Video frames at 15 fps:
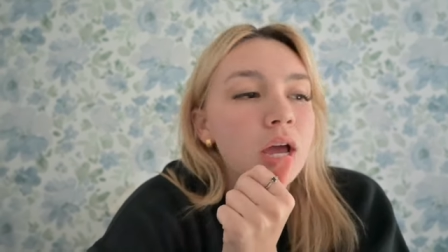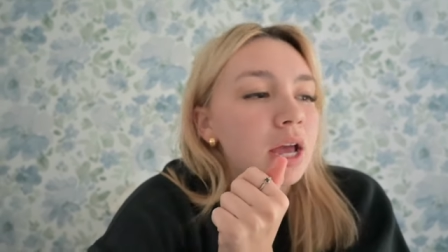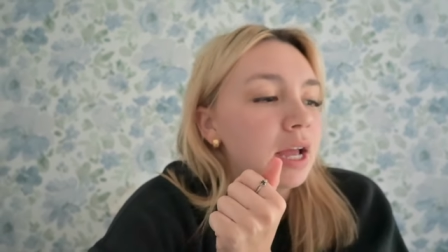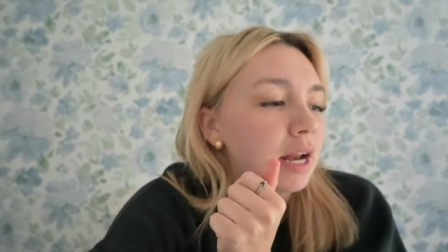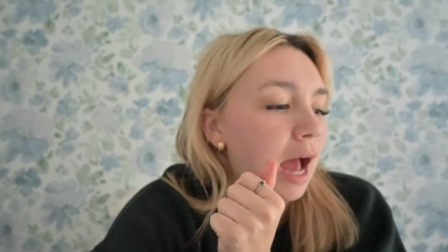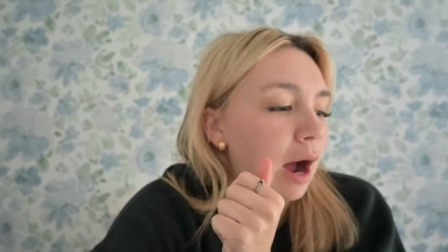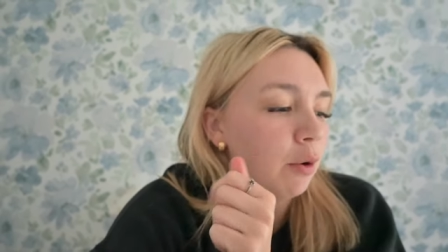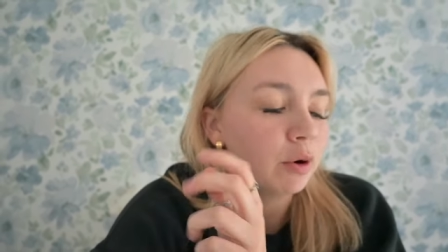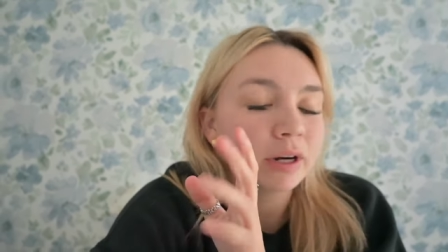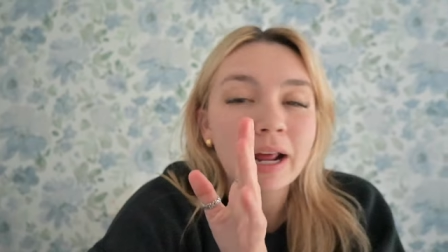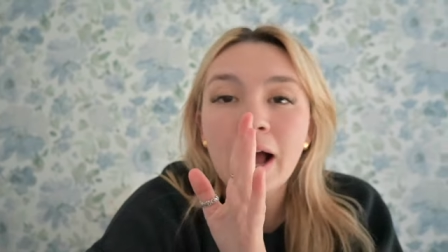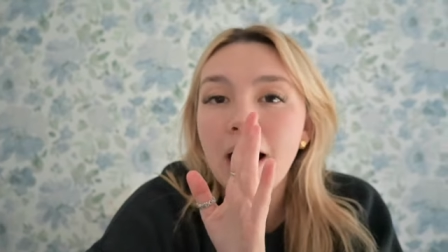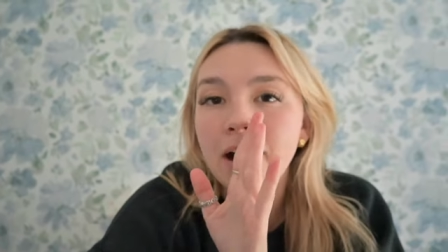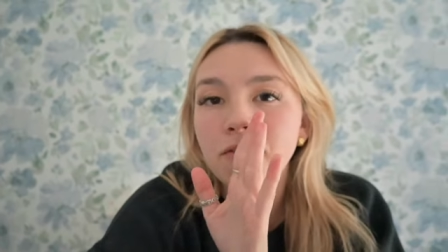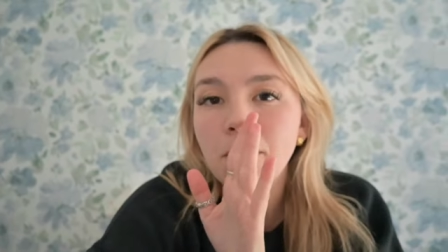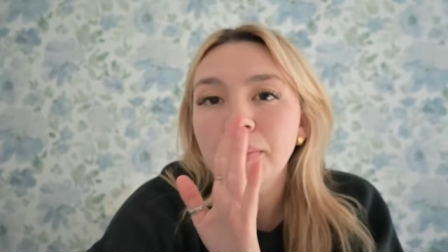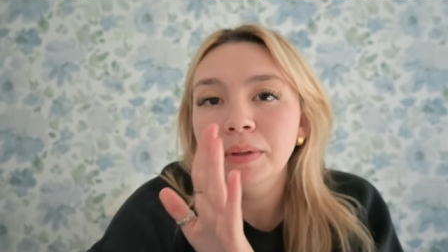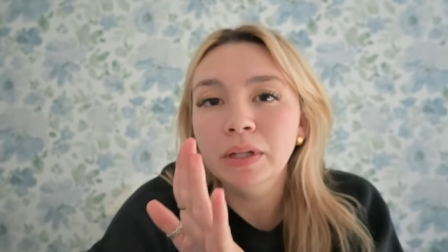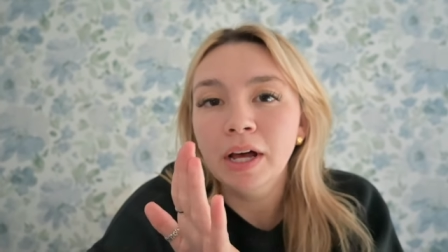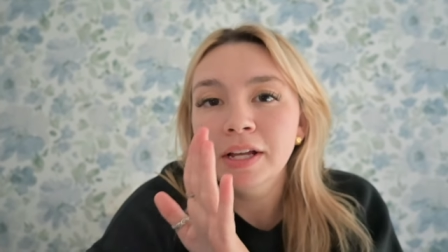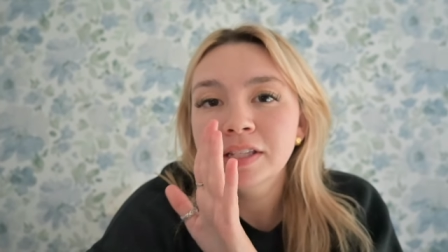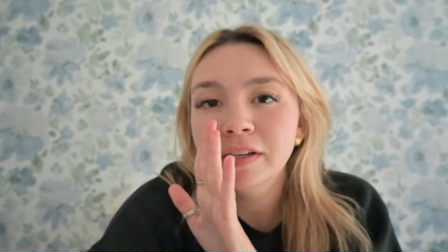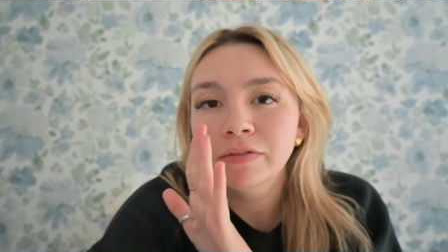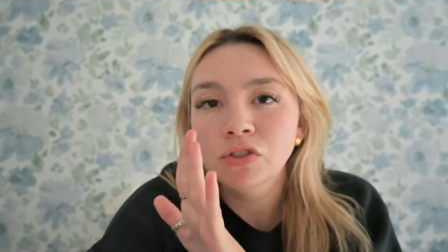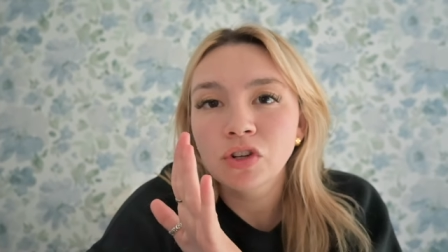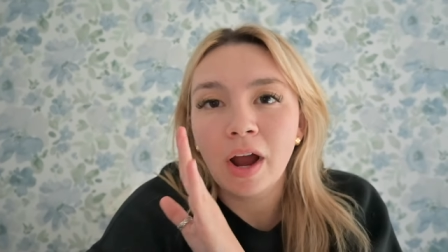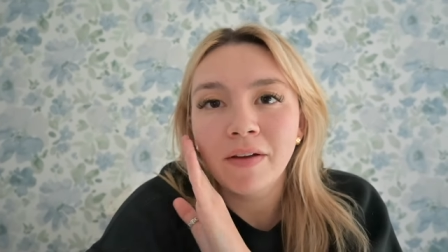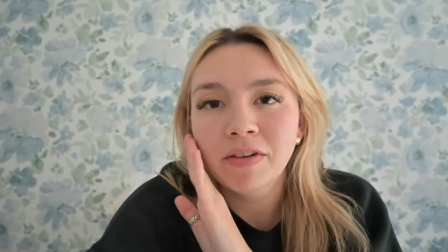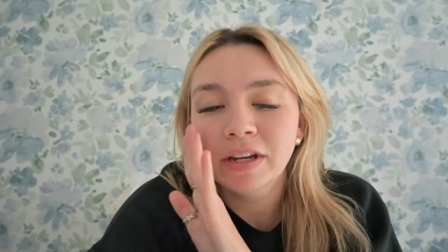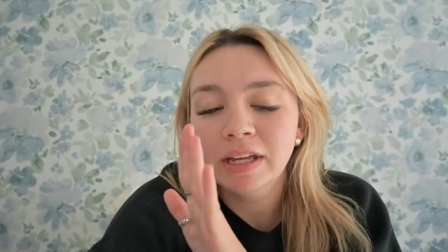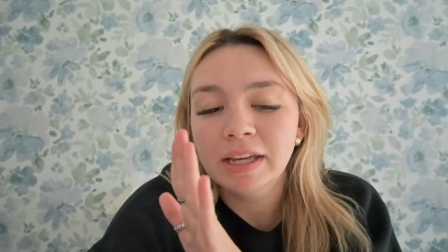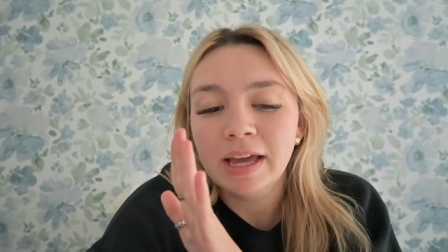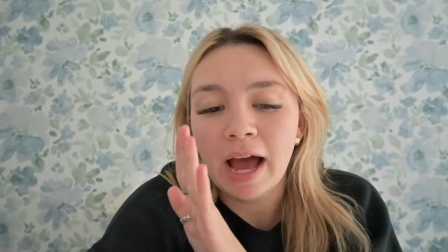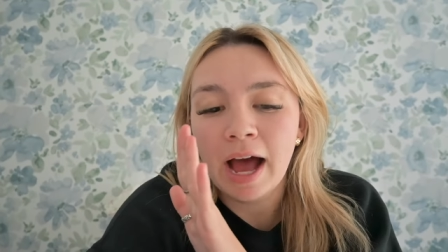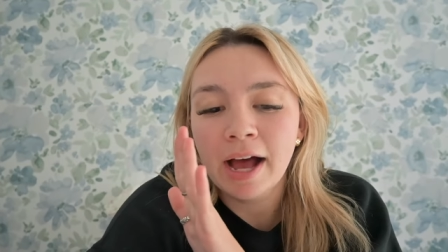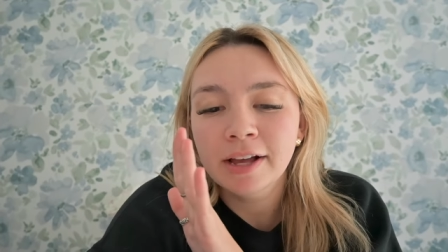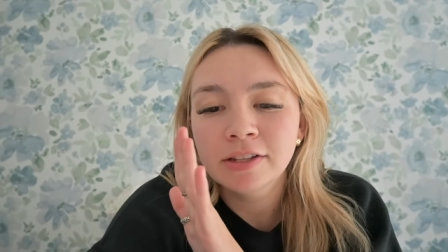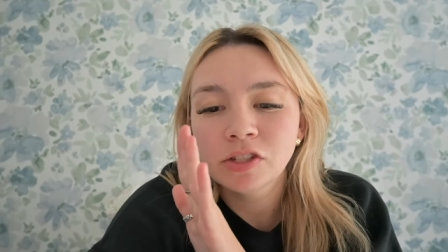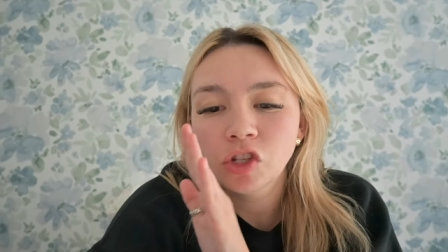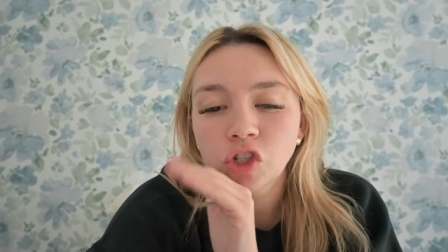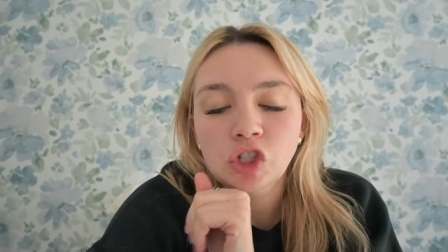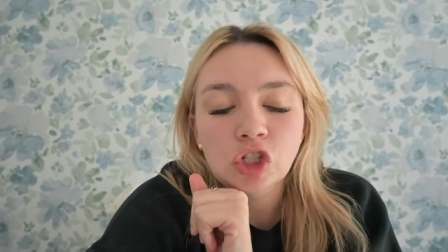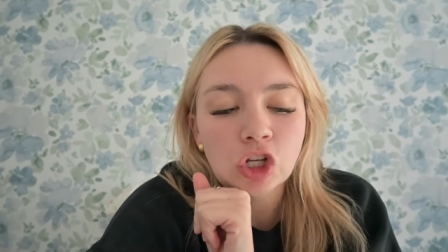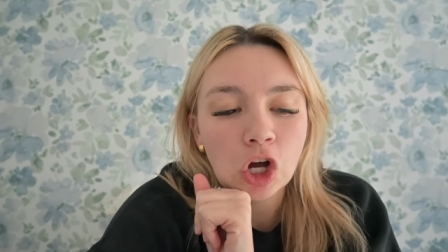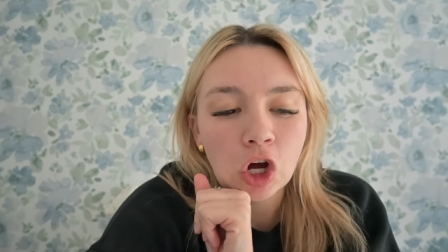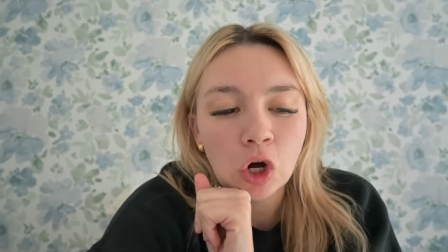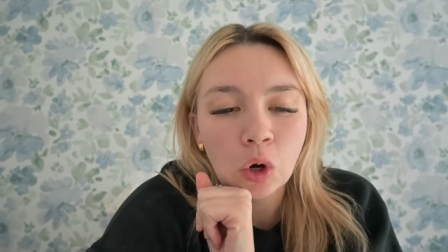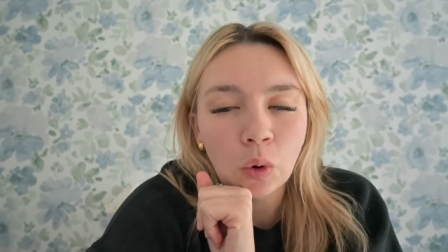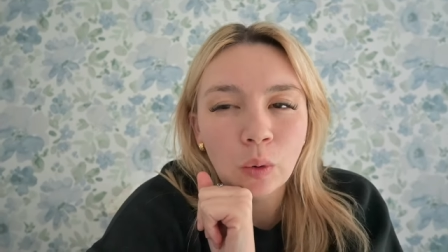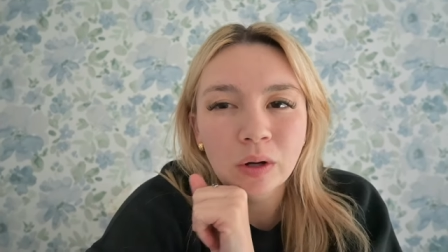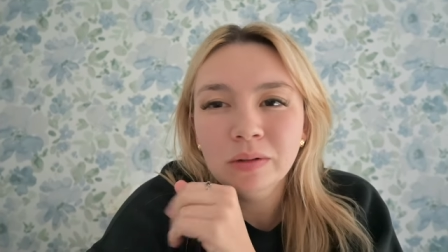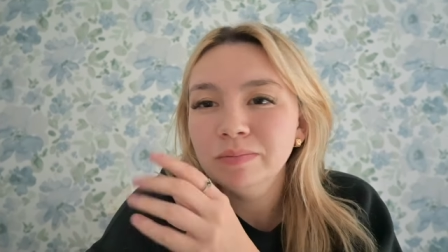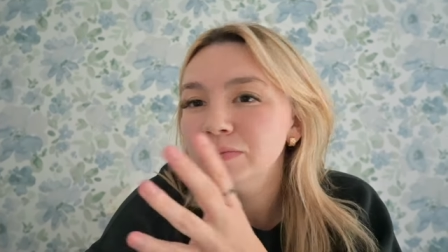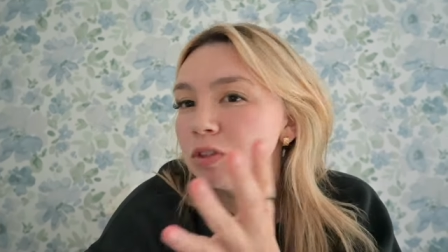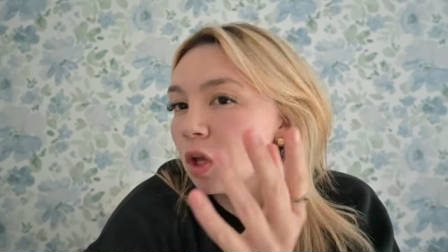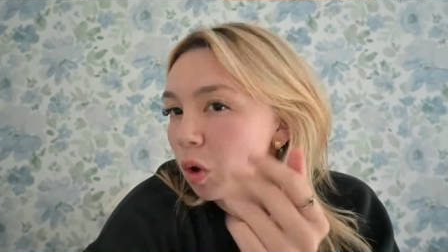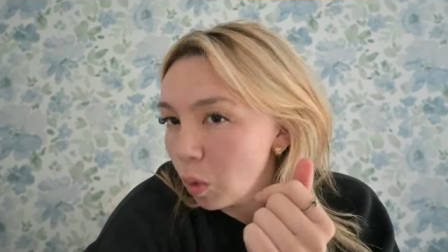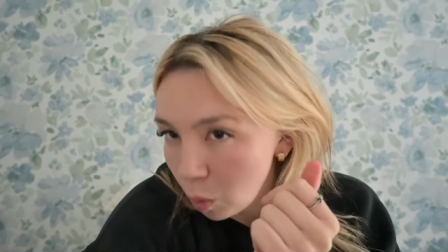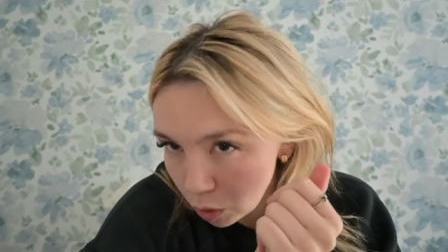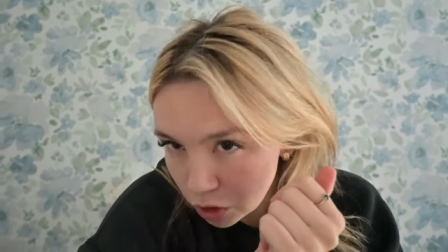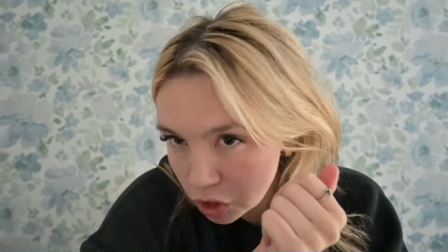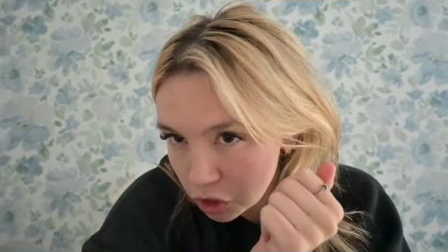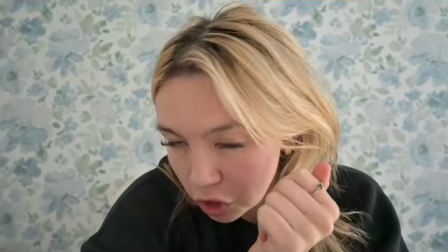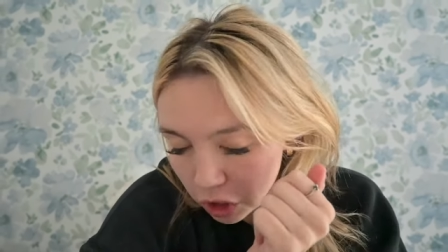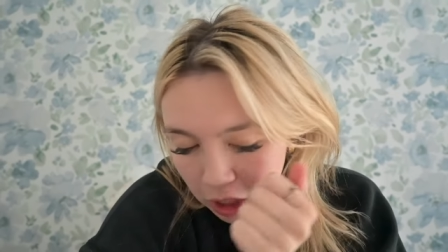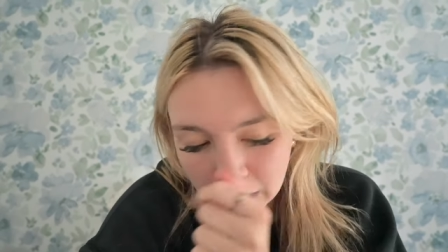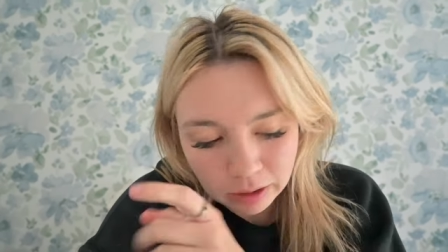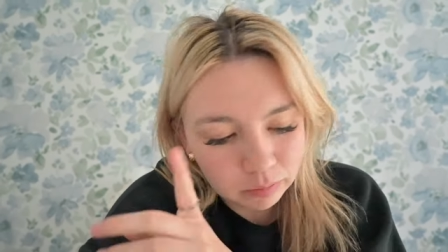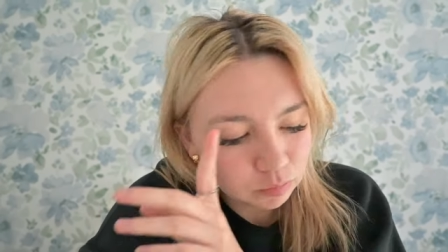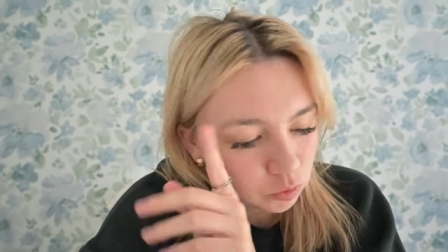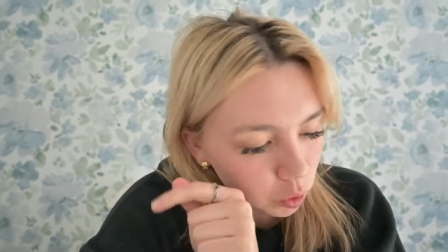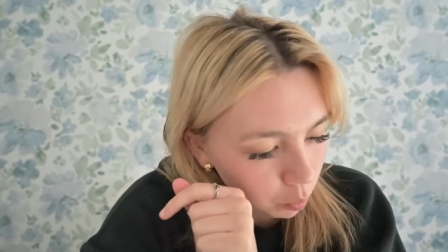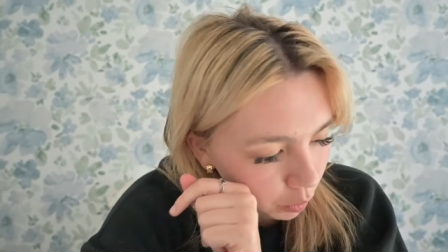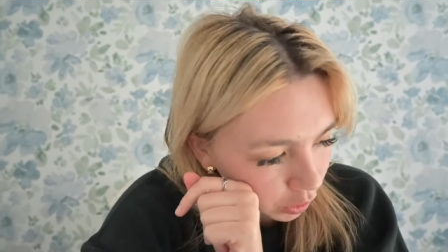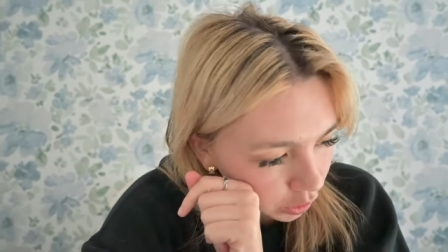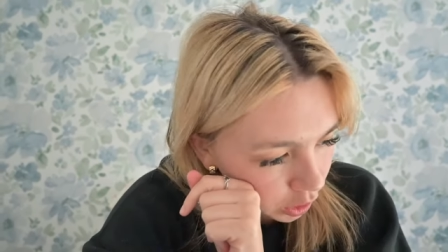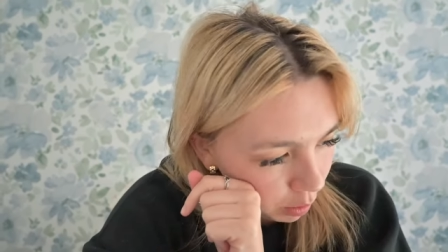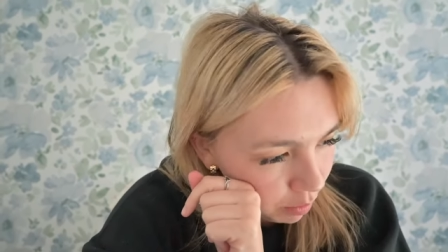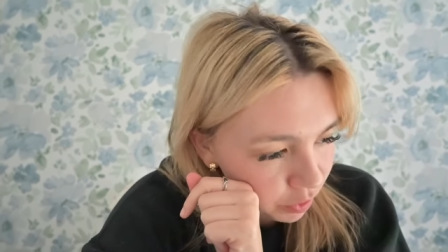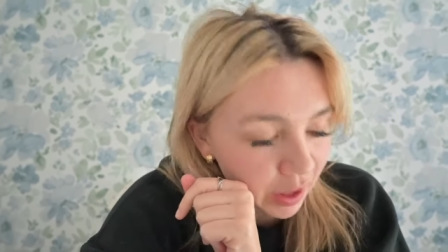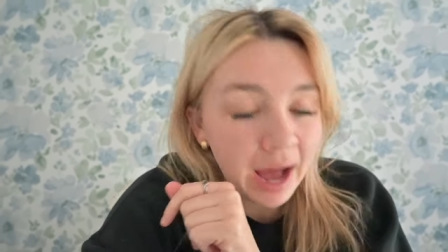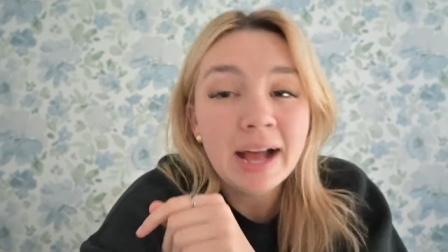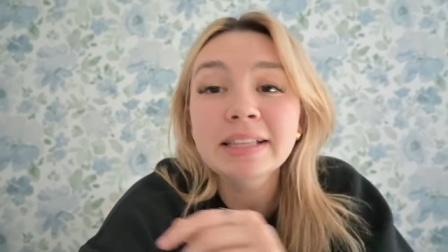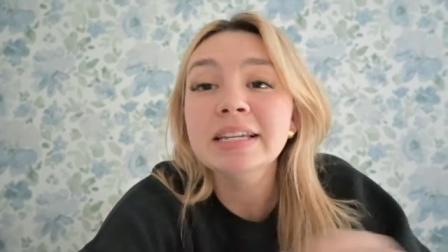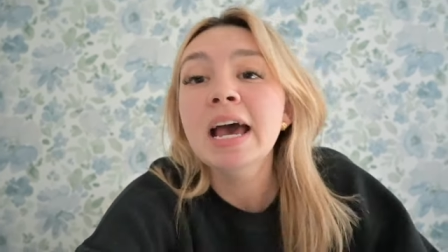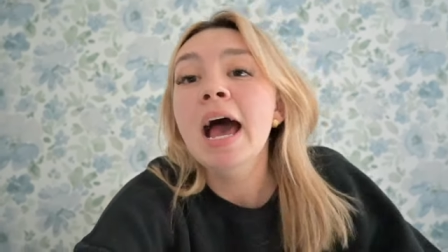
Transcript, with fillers: an hour and a half plus of driving and gas. So we're just gonna, we're gonna go with that.